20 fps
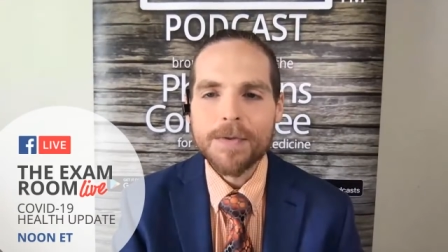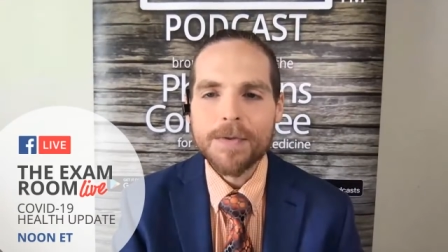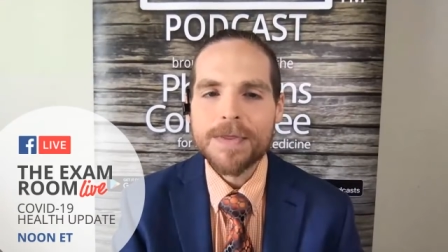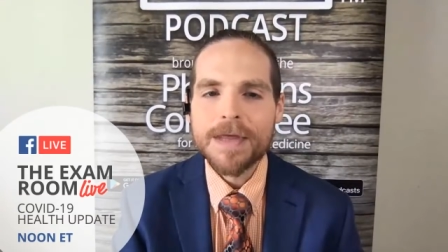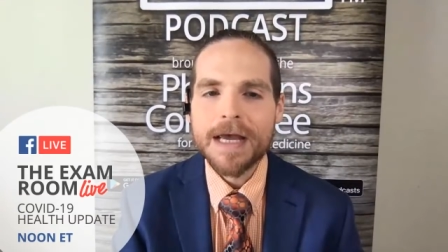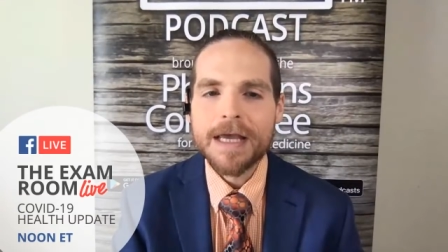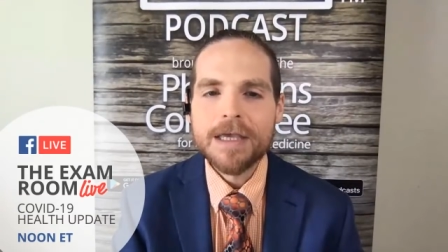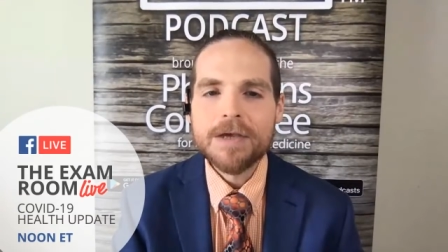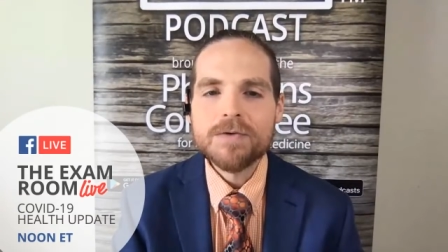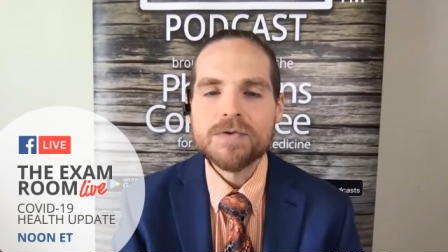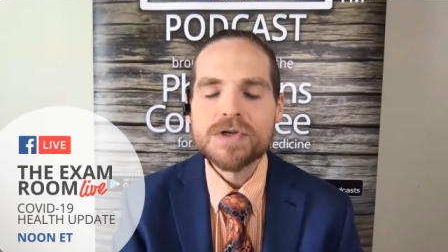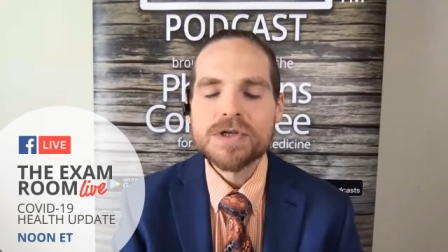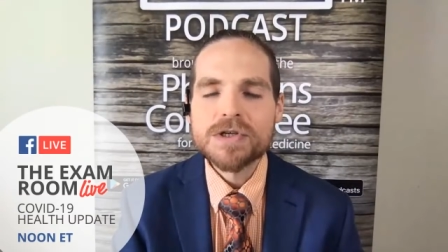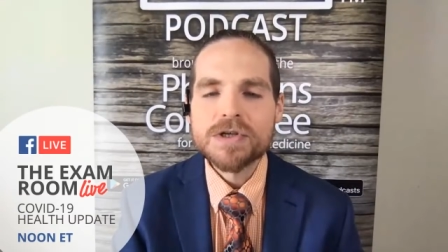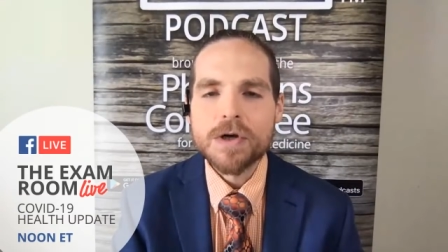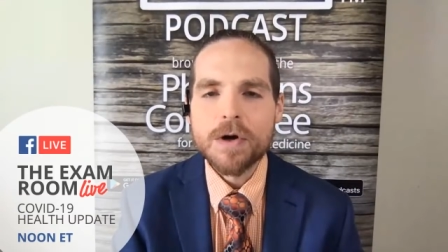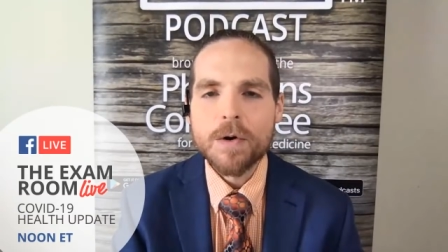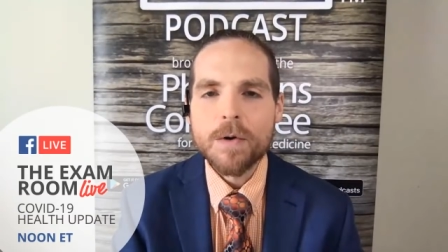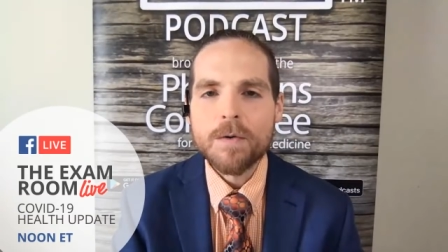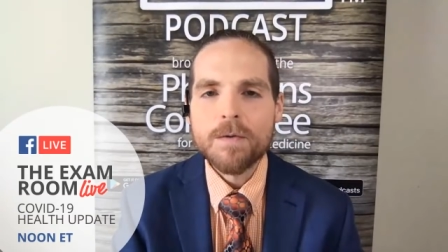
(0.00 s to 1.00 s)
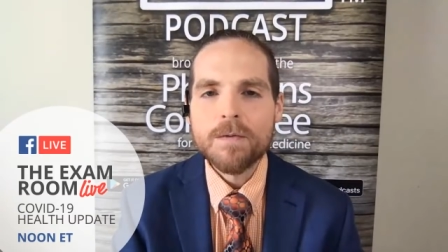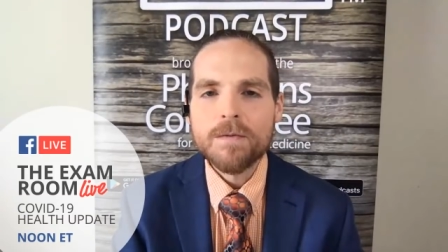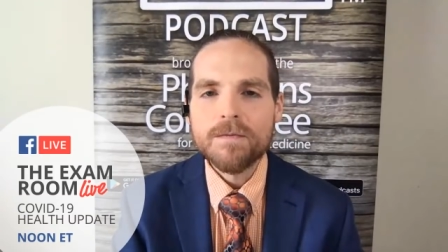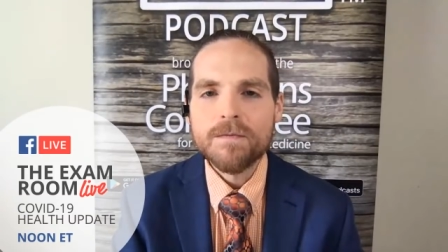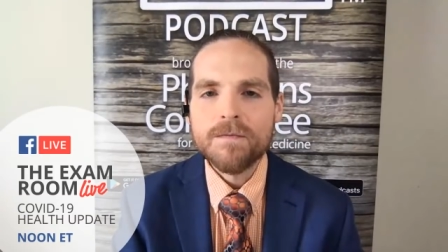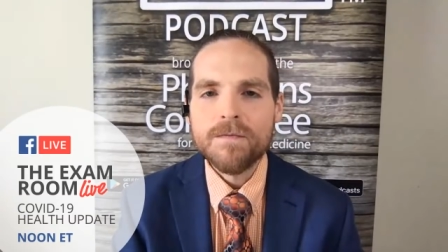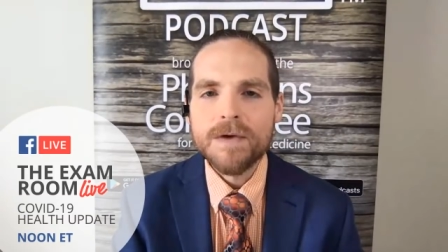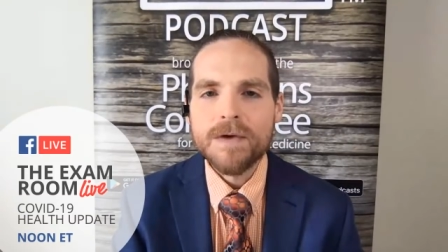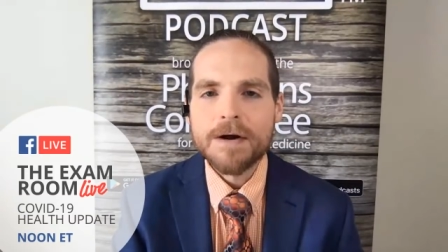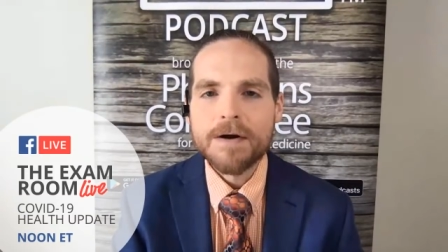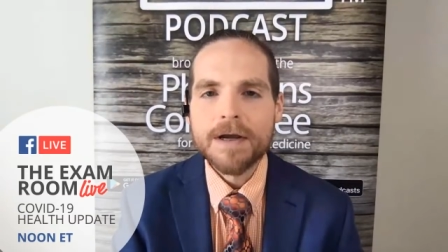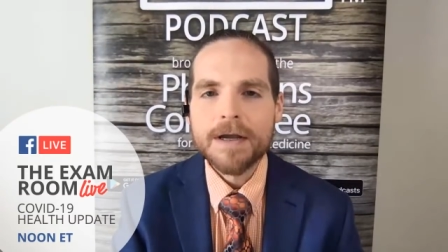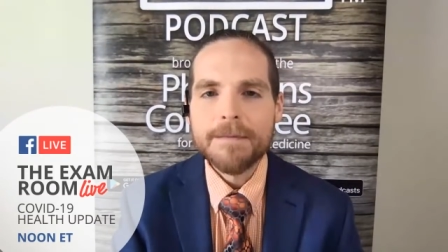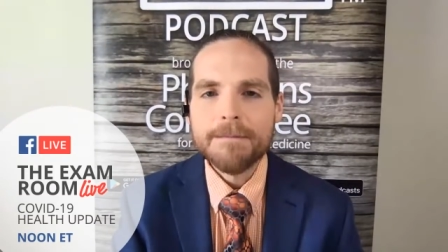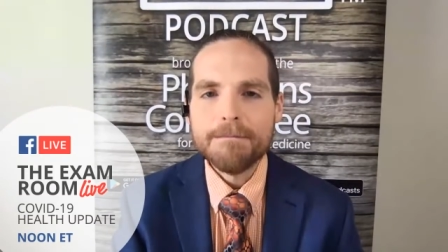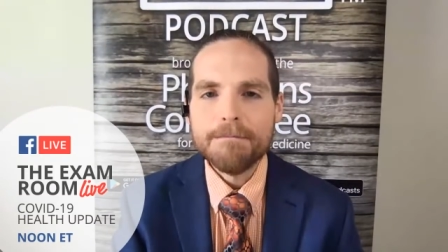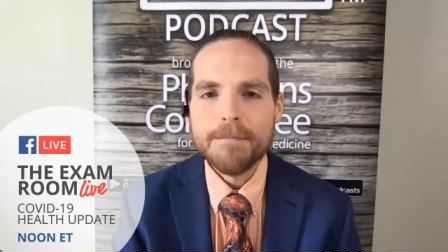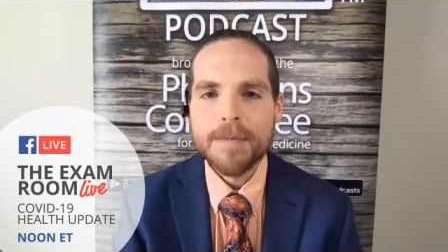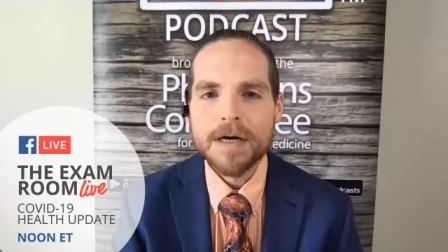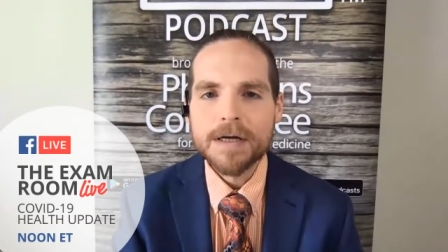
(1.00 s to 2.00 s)
Thank you so very
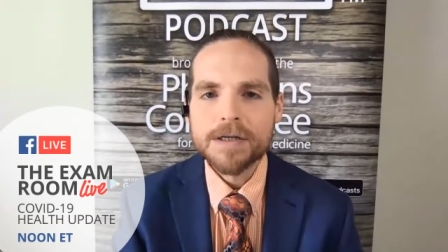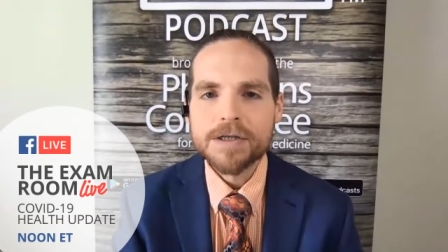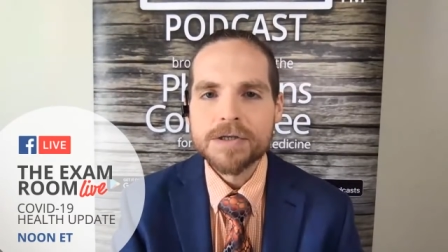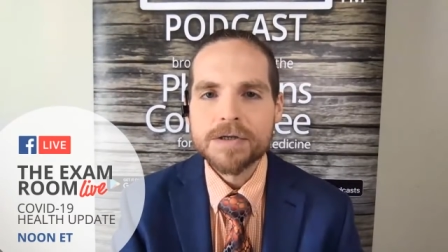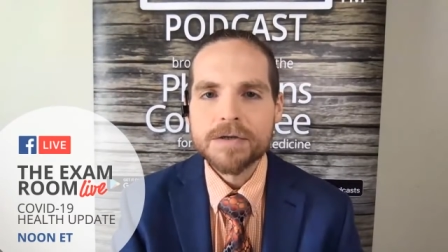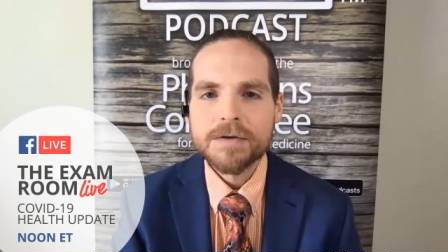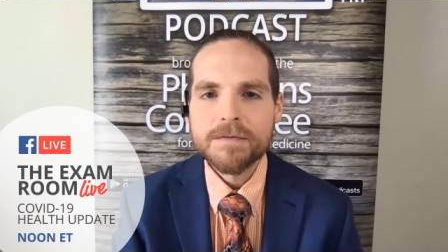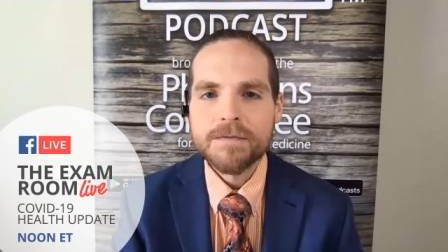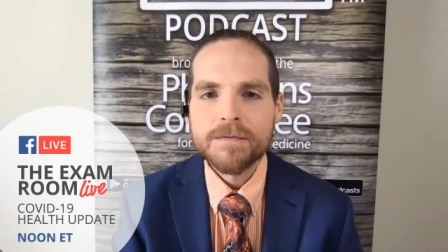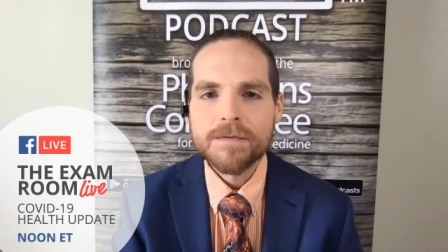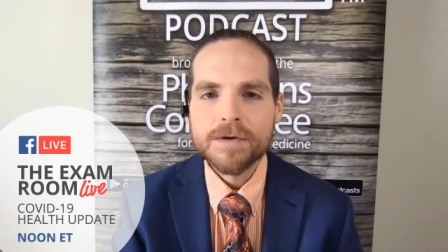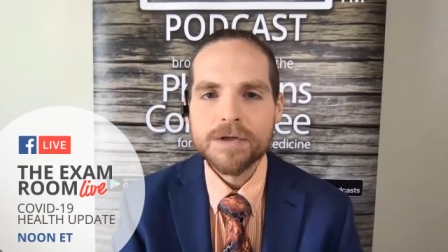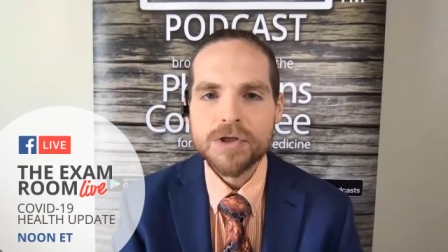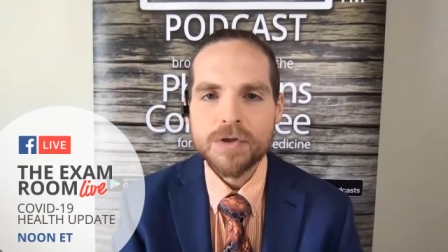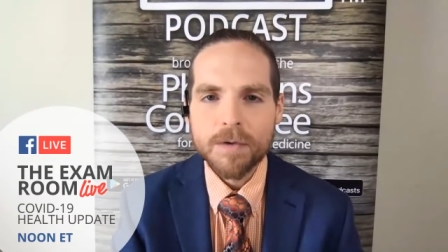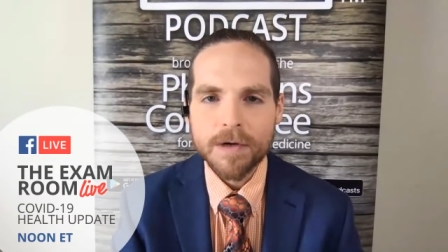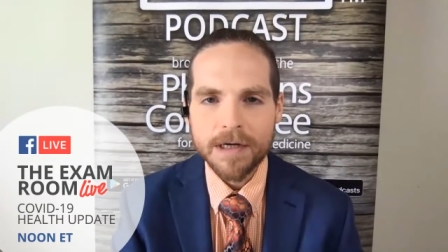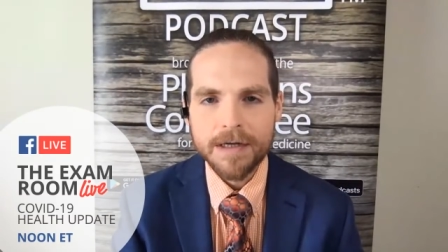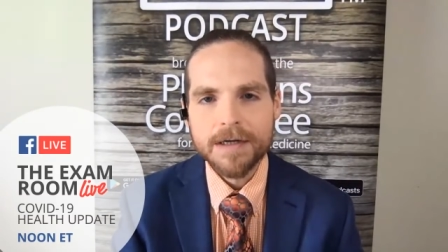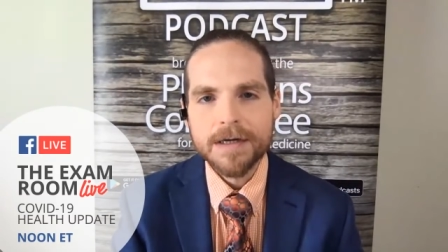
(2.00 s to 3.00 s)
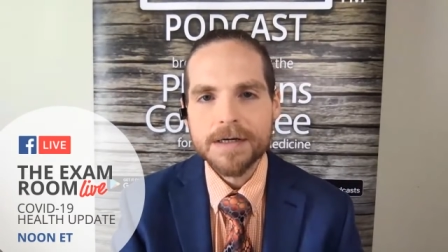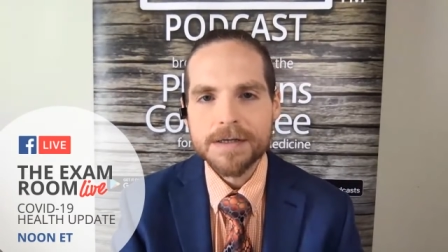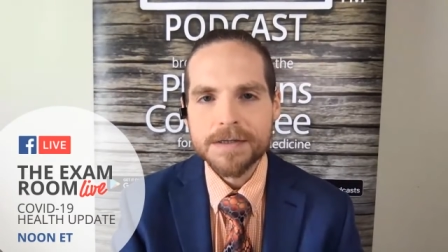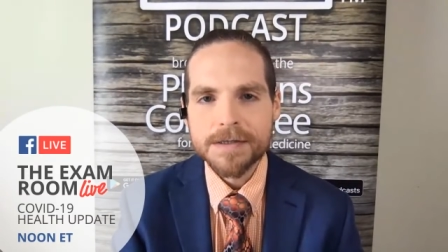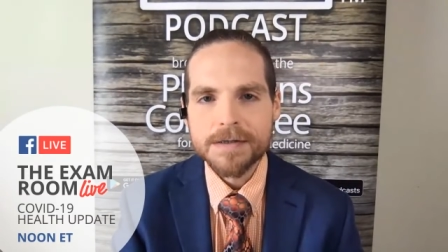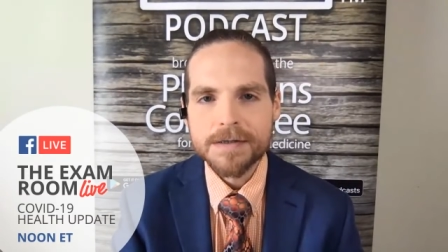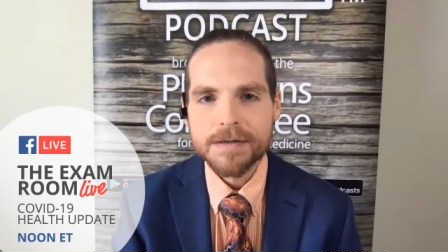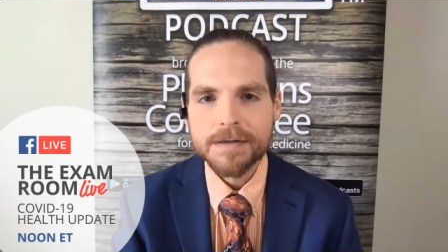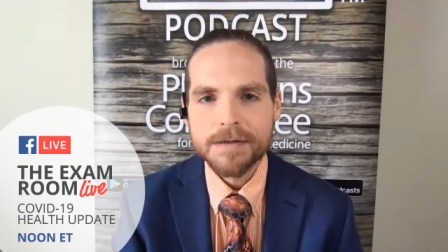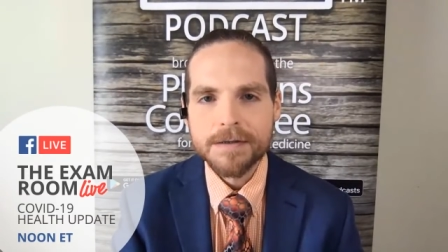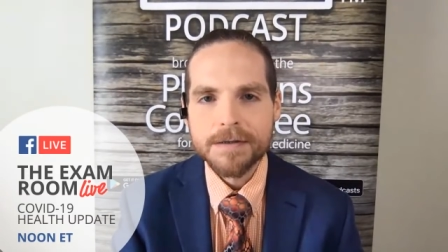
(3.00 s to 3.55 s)
much for joining us.